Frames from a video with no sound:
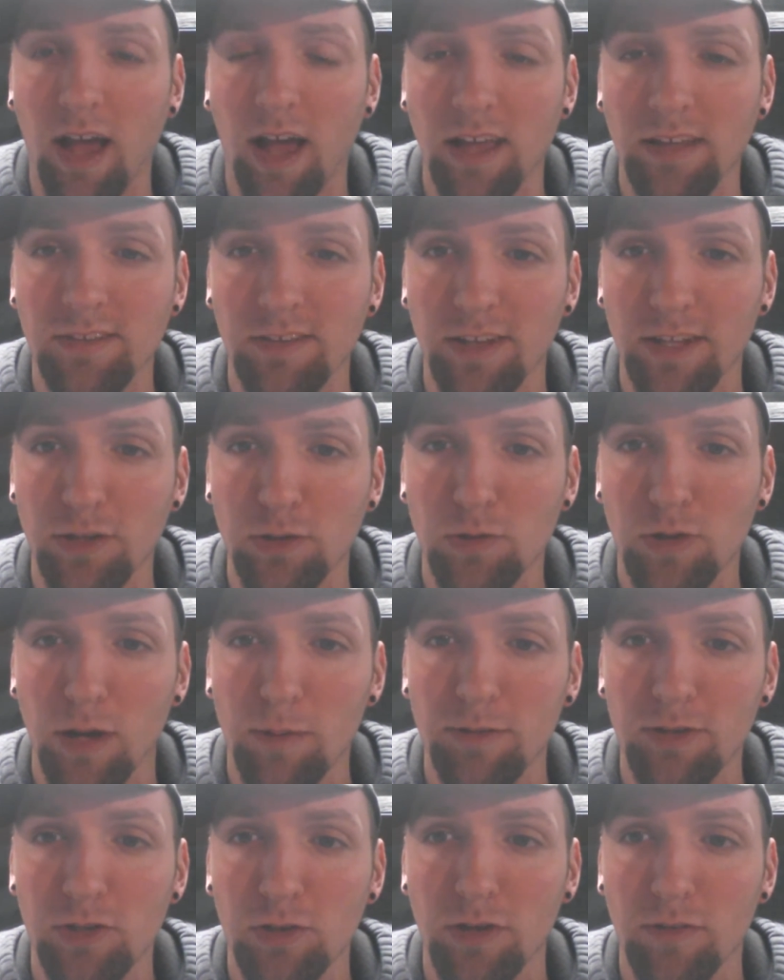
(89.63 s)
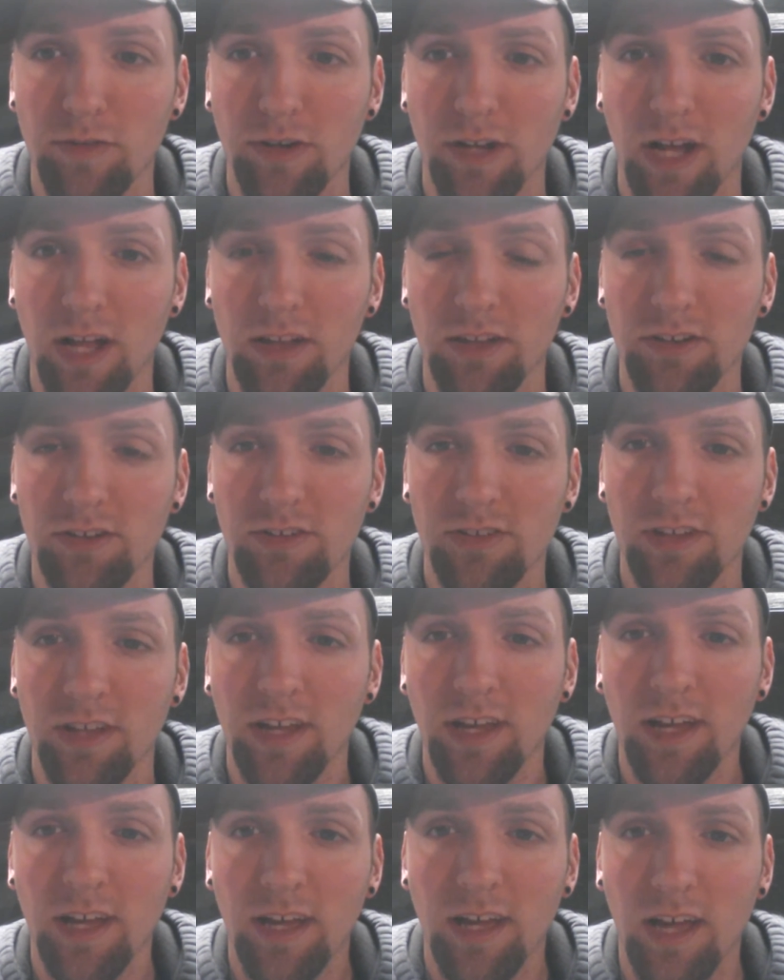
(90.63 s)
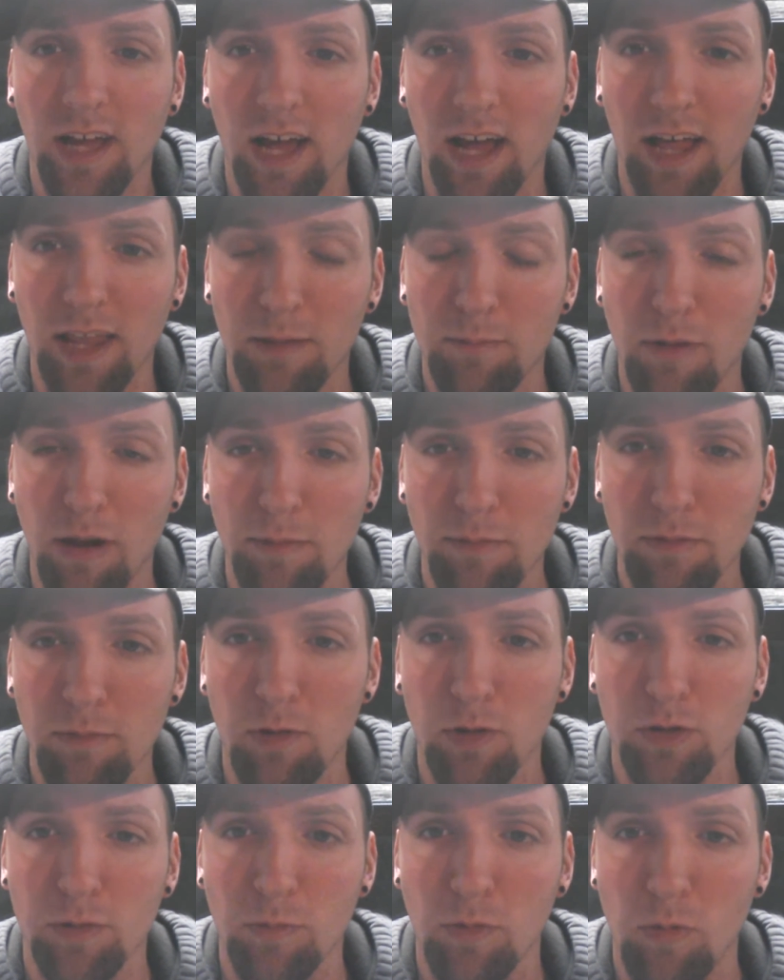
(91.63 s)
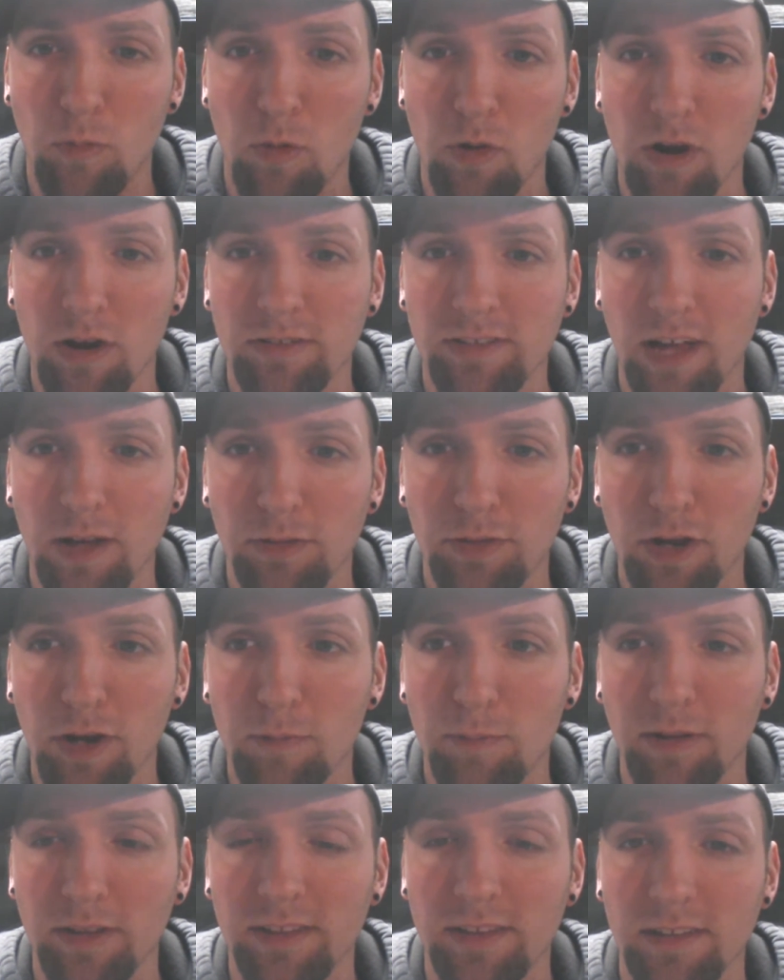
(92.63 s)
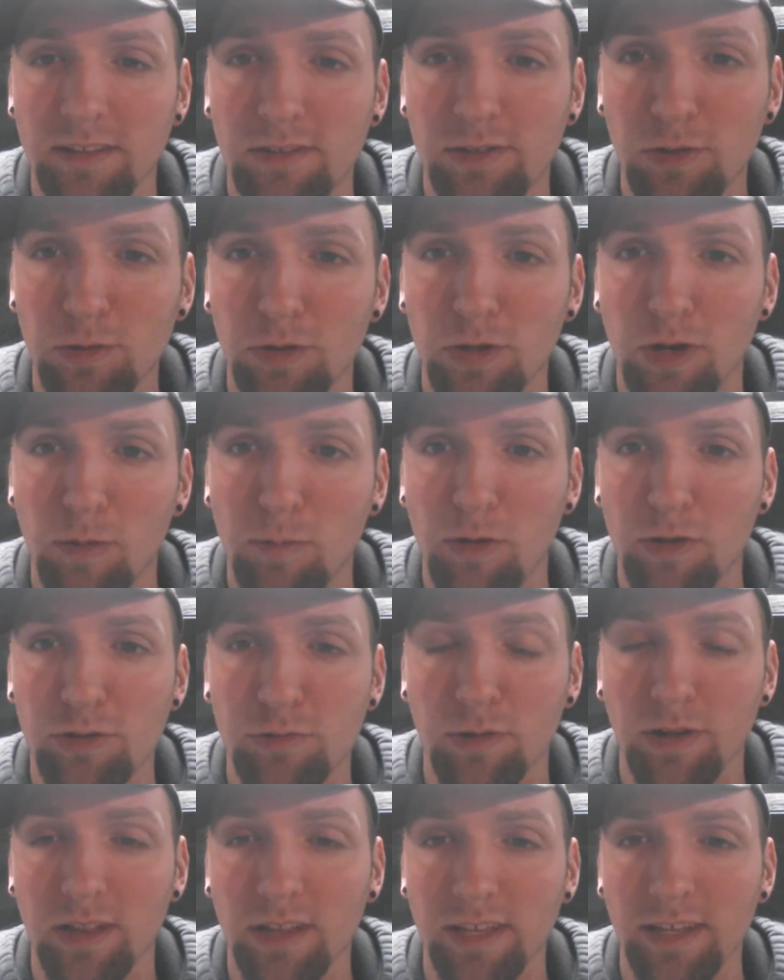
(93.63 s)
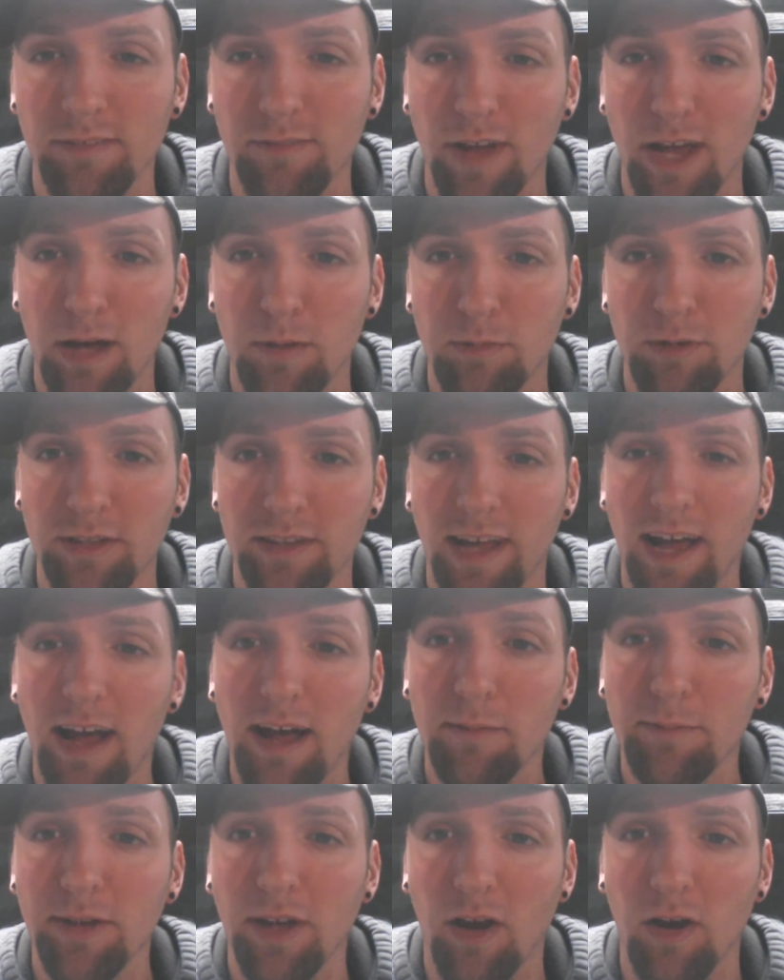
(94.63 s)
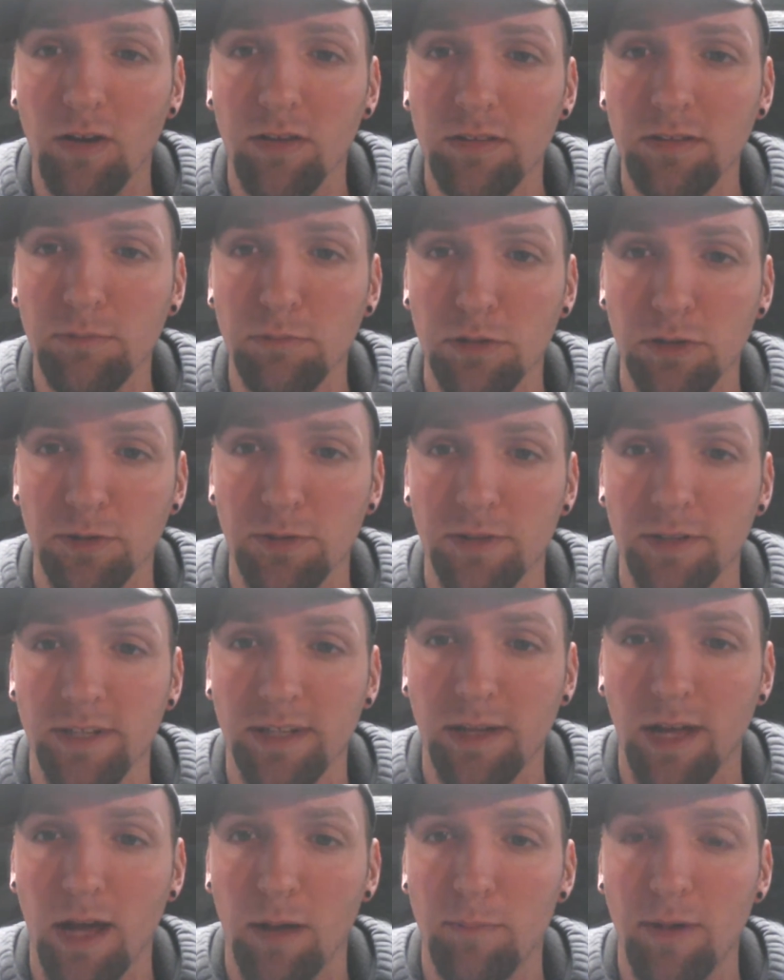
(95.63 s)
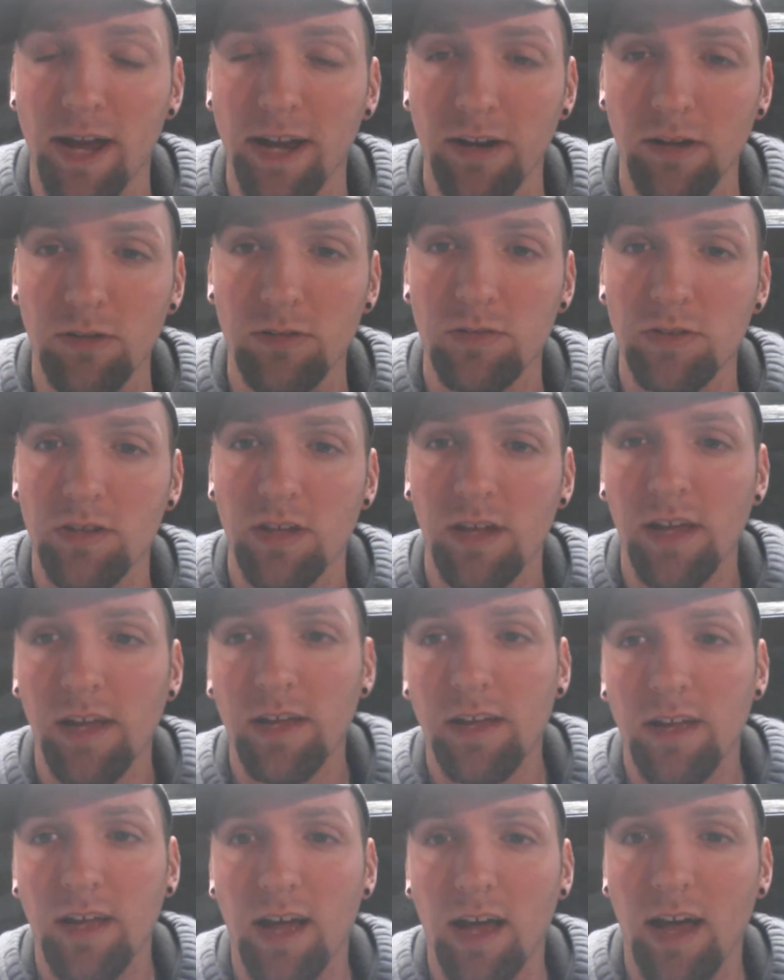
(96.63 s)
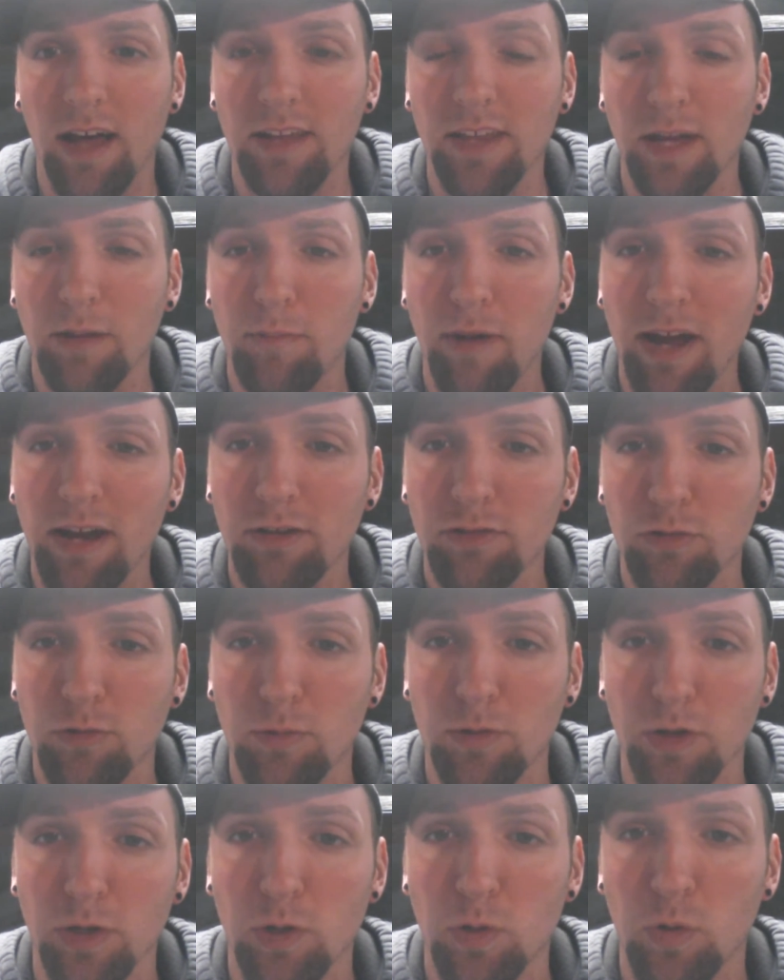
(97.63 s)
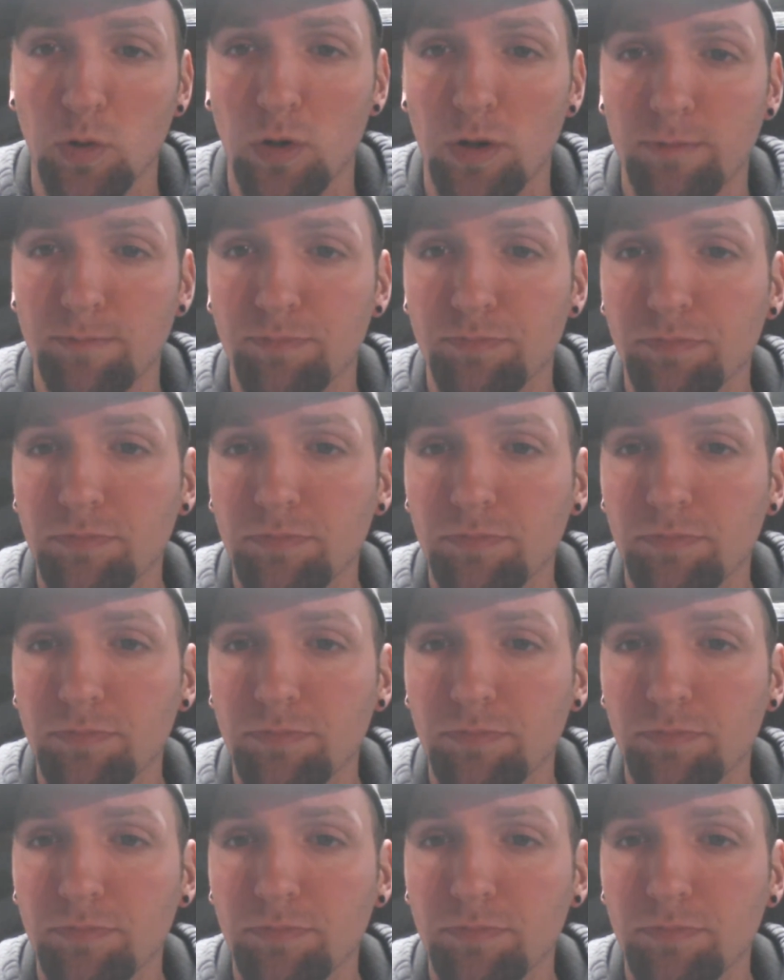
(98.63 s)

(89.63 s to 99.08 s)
So they do come in 2 different colors. There might be multiple more out there, but the 2 that are most readily available in the hobby are the blue and the albinos. The albinos are really cool.